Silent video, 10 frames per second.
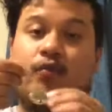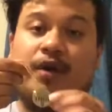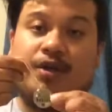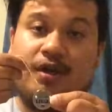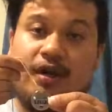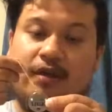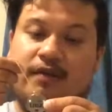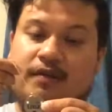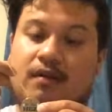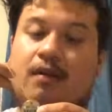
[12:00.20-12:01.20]
You Wish"
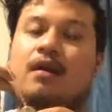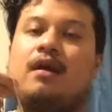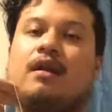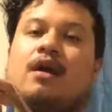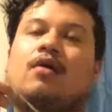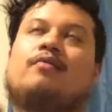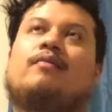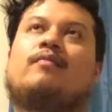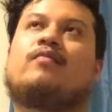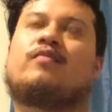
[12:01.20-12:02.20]
necklace. Now,
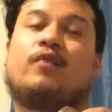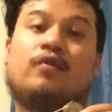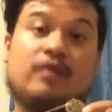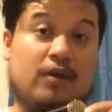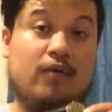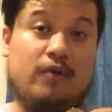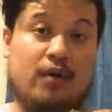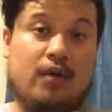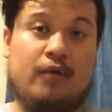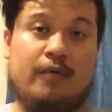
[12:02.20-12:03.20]
for those that don't
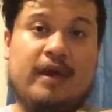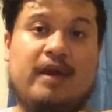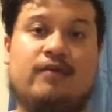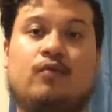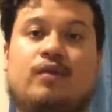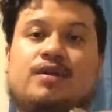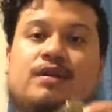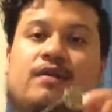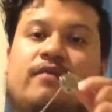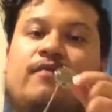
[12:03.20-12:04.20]
know, "As You Wish"
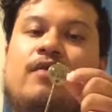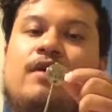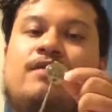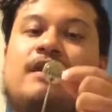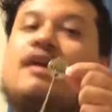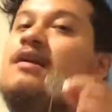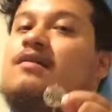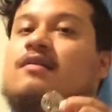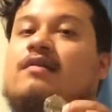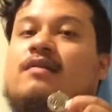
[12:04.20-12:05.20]
is a phrase that he
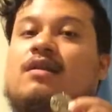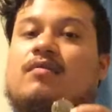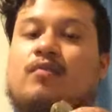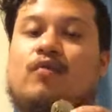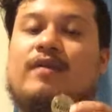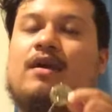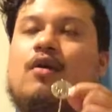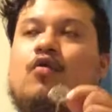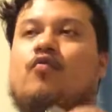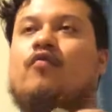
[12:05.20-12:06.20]
says in the movie
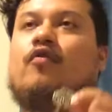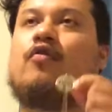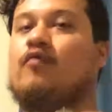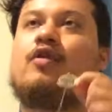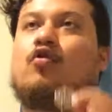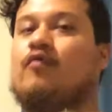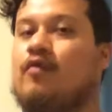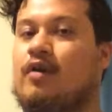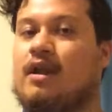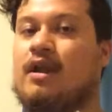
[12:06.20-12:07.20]
over and
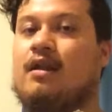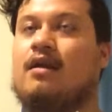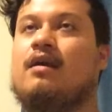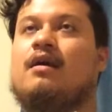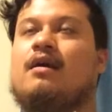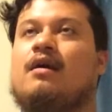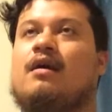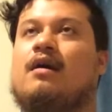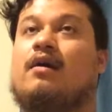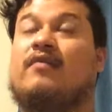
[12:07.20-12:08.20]
over again,
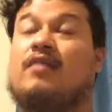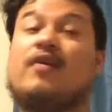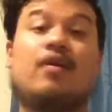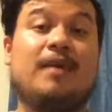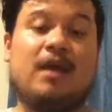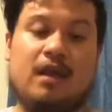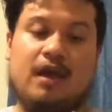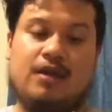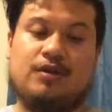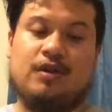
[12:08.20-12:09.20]
in the very beginning,
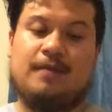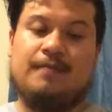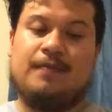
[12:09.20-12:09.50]
actually.